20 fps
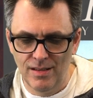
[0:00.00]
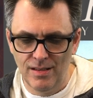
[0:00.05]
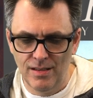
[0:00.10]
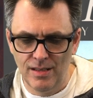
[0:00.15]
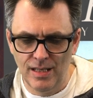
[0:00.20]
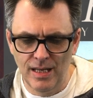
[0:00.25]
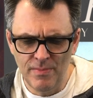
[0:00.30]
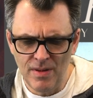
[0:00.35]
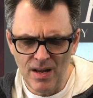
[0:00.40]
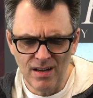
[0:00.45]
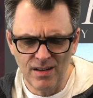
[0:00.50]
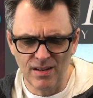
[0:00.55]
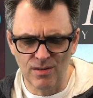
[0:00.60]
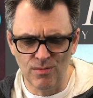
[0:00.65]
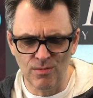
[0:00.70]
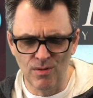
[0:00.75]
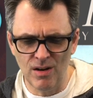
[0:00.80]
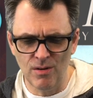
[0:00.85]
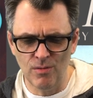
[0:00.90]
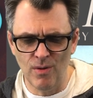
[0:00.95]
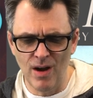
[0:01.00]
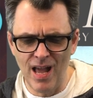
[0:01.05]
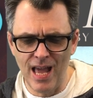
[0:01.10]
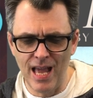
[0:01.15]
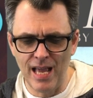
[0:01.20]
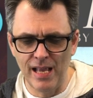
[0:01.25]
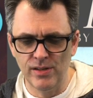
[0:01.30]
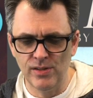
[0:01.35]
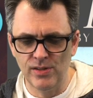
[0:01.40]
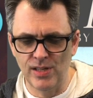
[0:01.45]
I'm not going to run
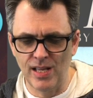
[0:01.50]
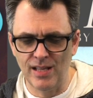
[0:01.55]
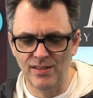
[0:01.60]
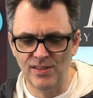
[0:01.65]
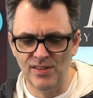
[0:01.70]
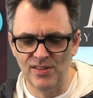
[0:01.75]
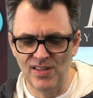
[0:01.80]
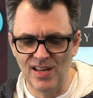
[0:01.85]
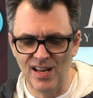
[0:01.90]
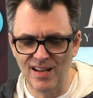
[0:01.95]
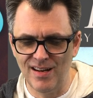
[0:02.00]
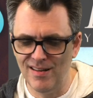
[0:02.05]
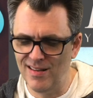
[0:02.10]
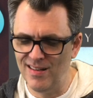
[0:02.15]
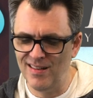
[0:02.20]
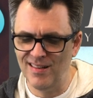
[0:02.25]
away, Stanley said.